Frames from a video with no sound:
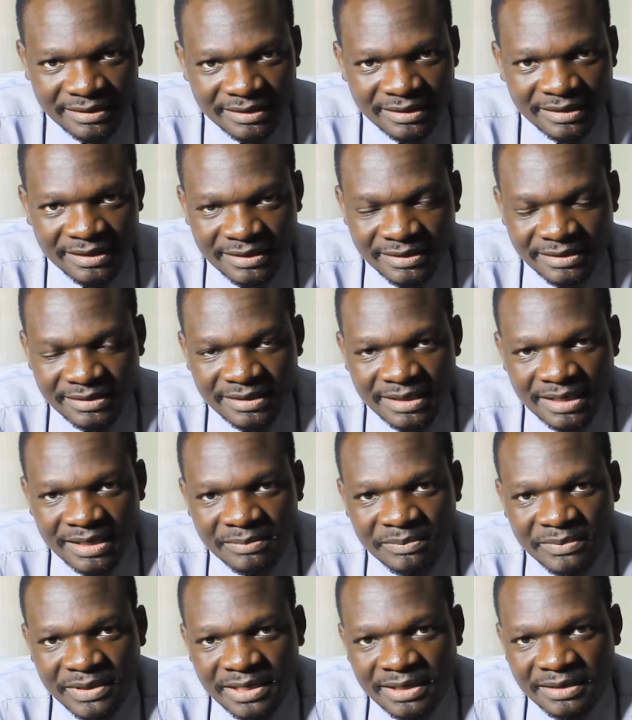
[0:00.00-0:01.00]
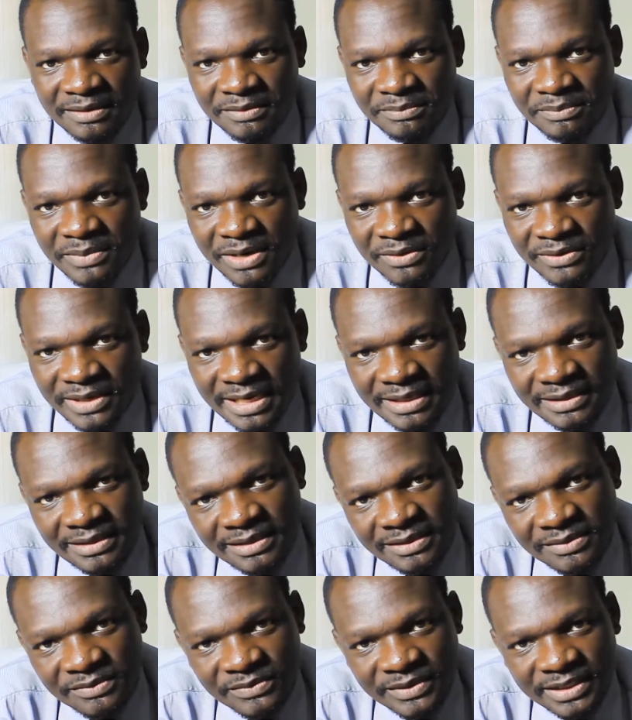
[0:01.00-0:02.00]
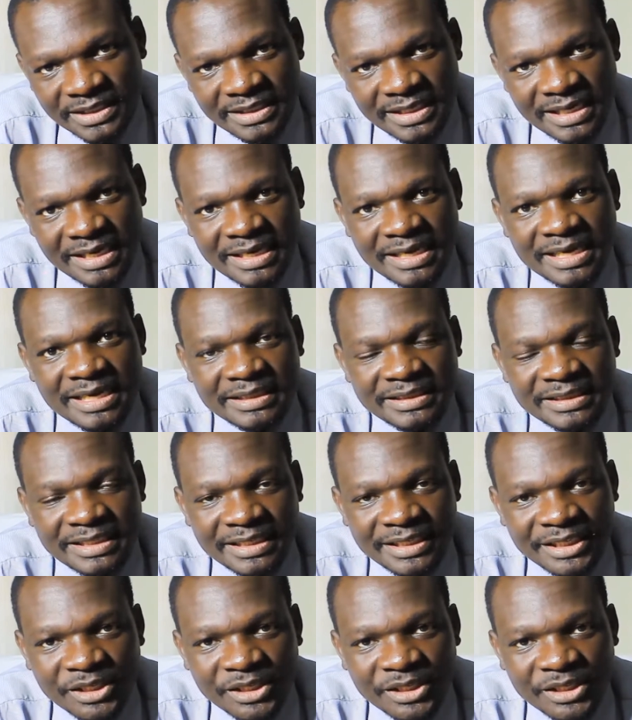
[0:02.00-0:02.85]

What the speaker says: These are powders which are actually